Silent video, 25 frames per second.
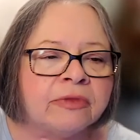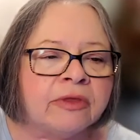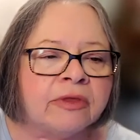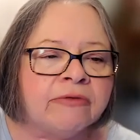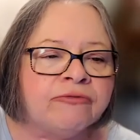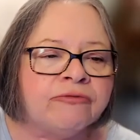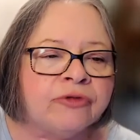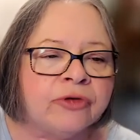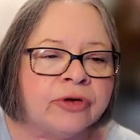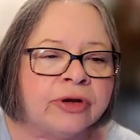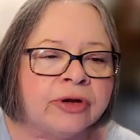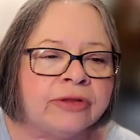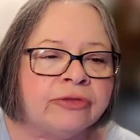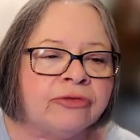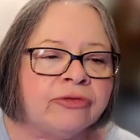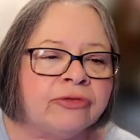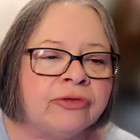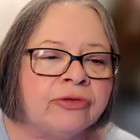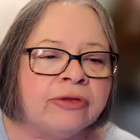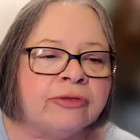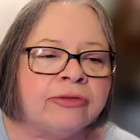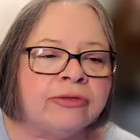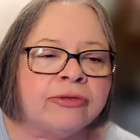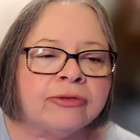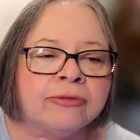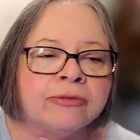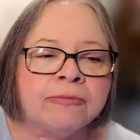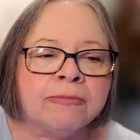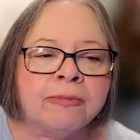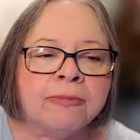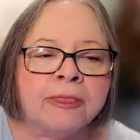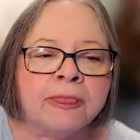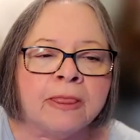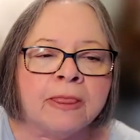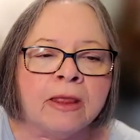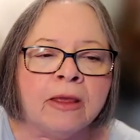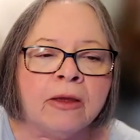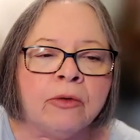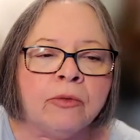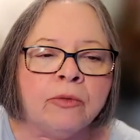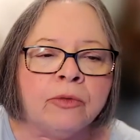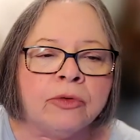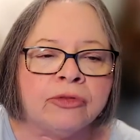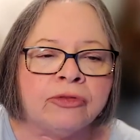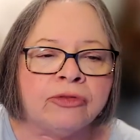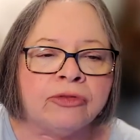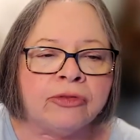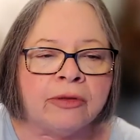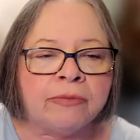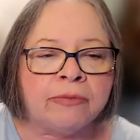For instance, when
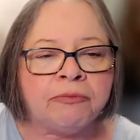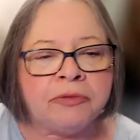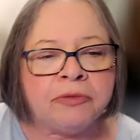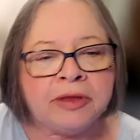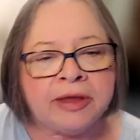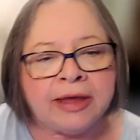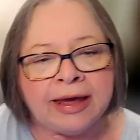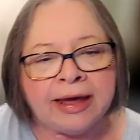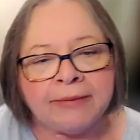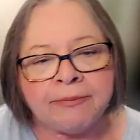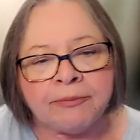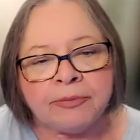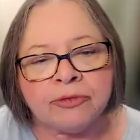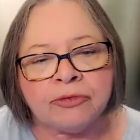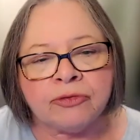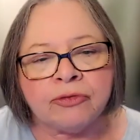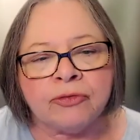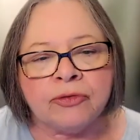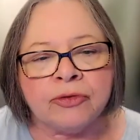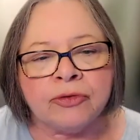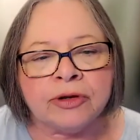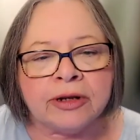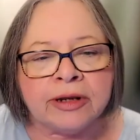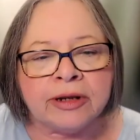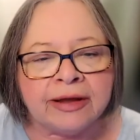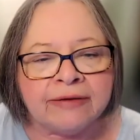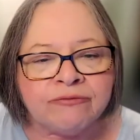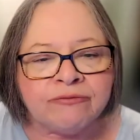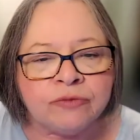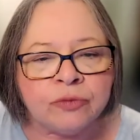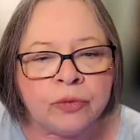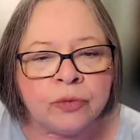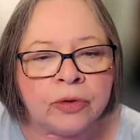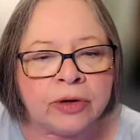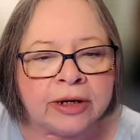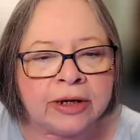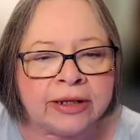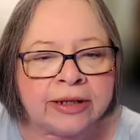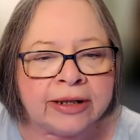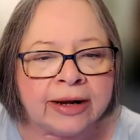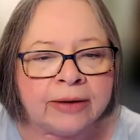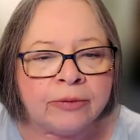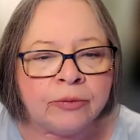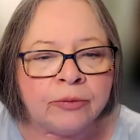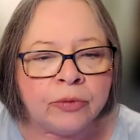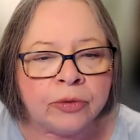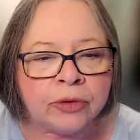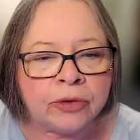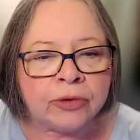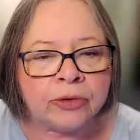something happens to a loved one and I
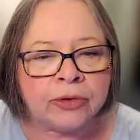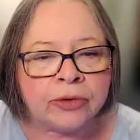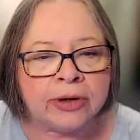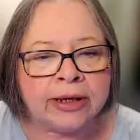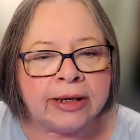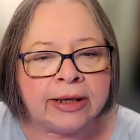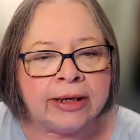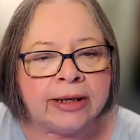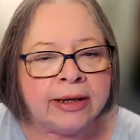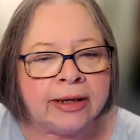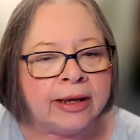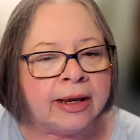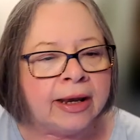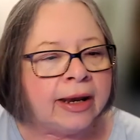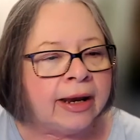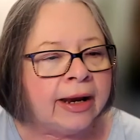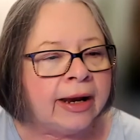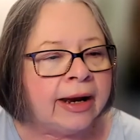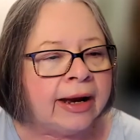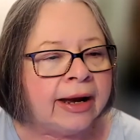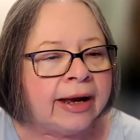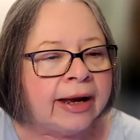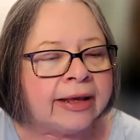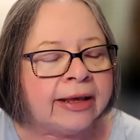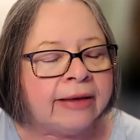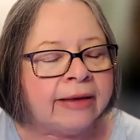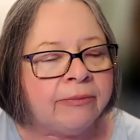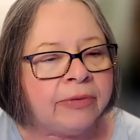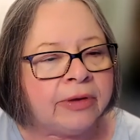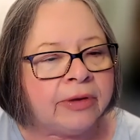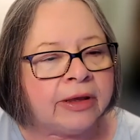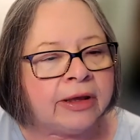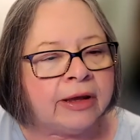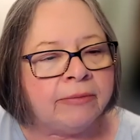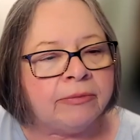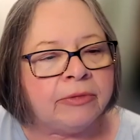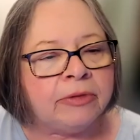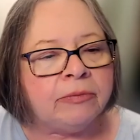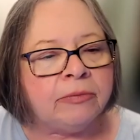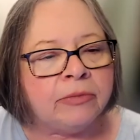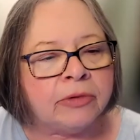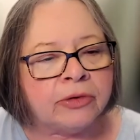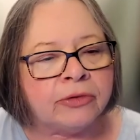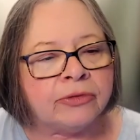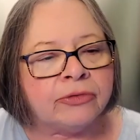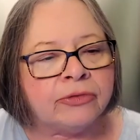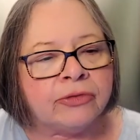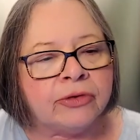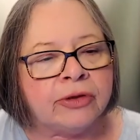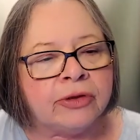worry, I can become
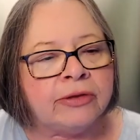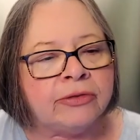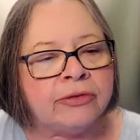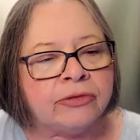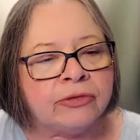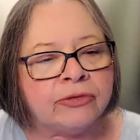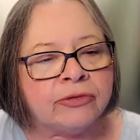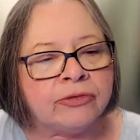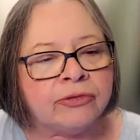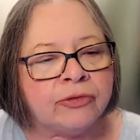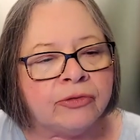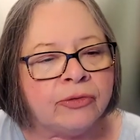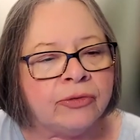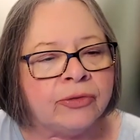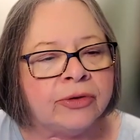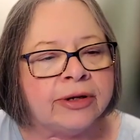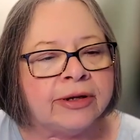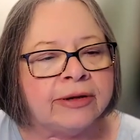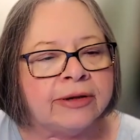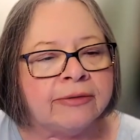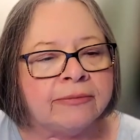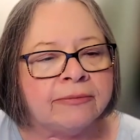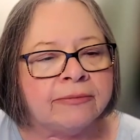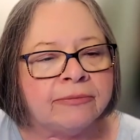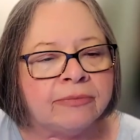immersed in their story.